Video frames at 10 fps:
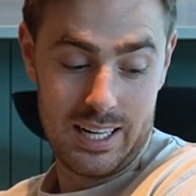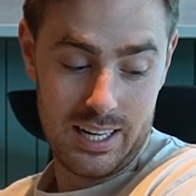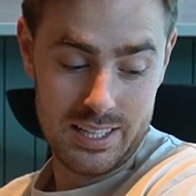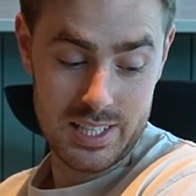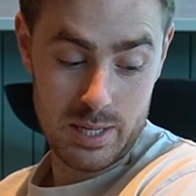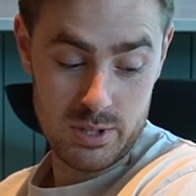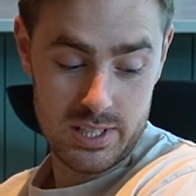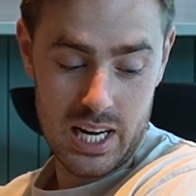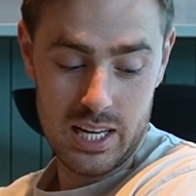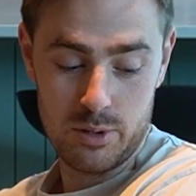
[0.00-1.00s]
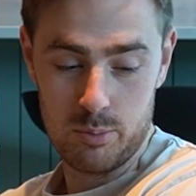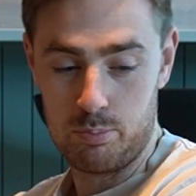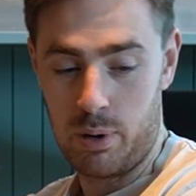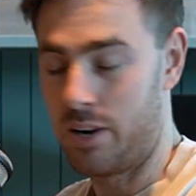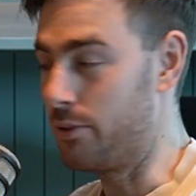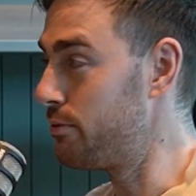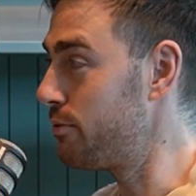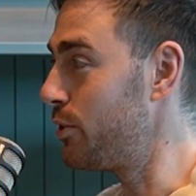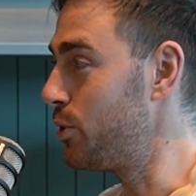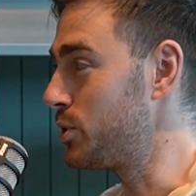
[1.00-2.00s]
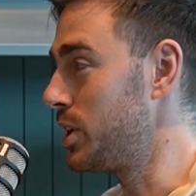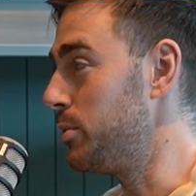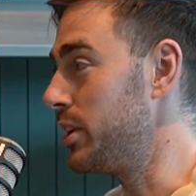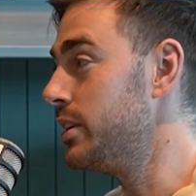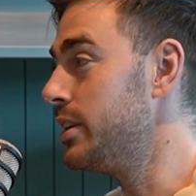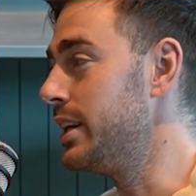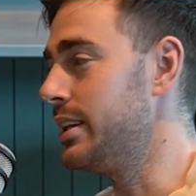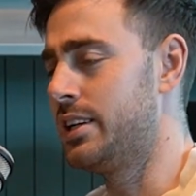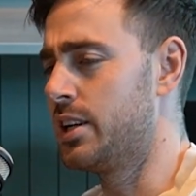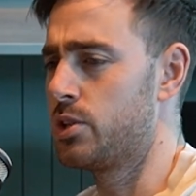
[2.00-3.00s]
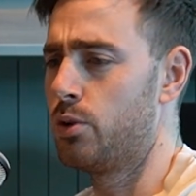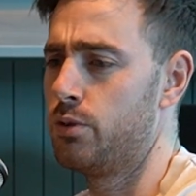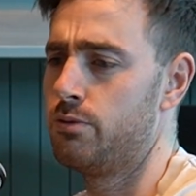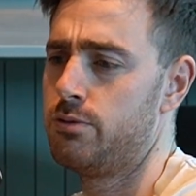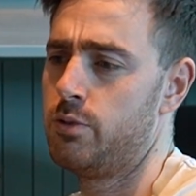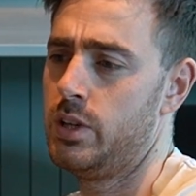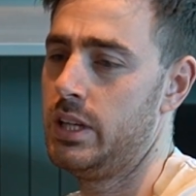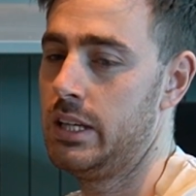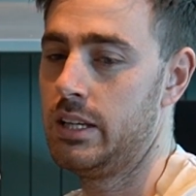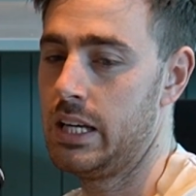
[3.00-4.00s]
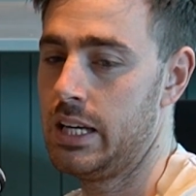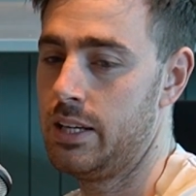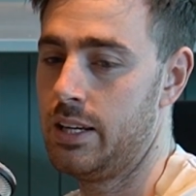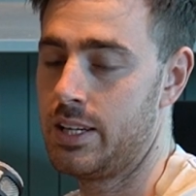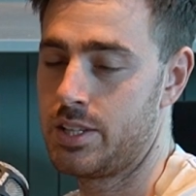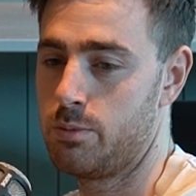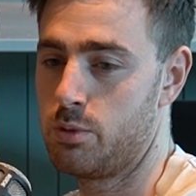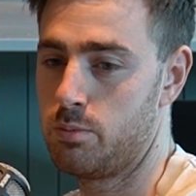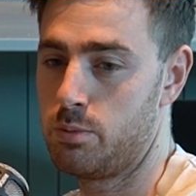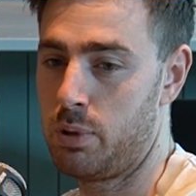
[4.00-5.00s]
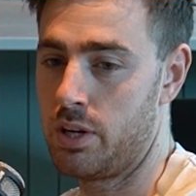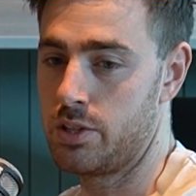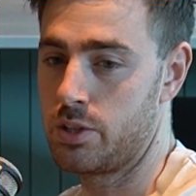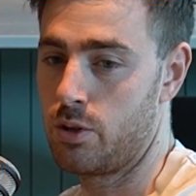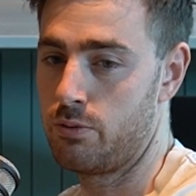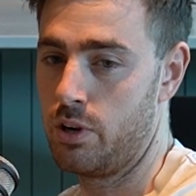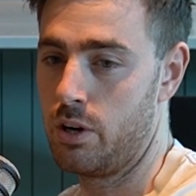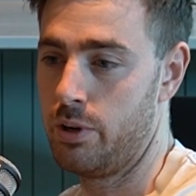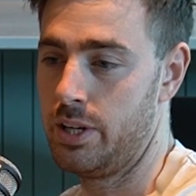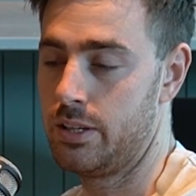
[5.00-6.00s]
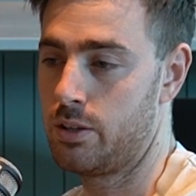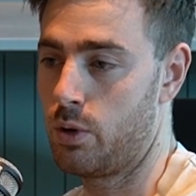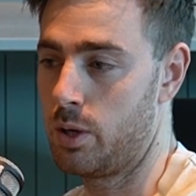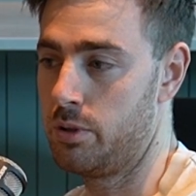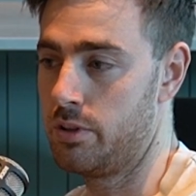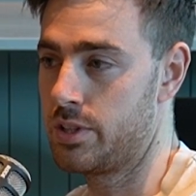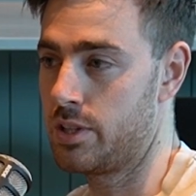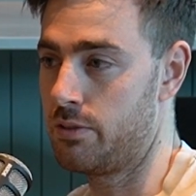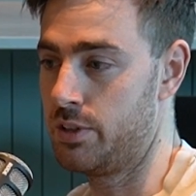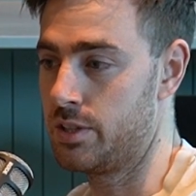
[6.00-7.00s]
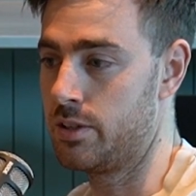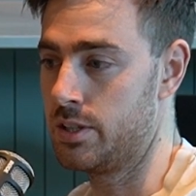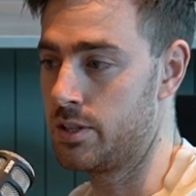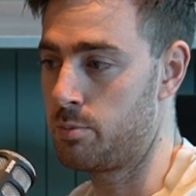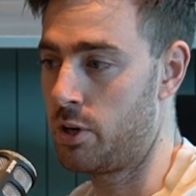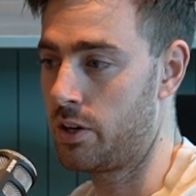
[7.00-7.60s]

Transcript: His name's David Punt or something. He does a lot of. He has some punting software. I read quite a bit of the stuff. He's a smart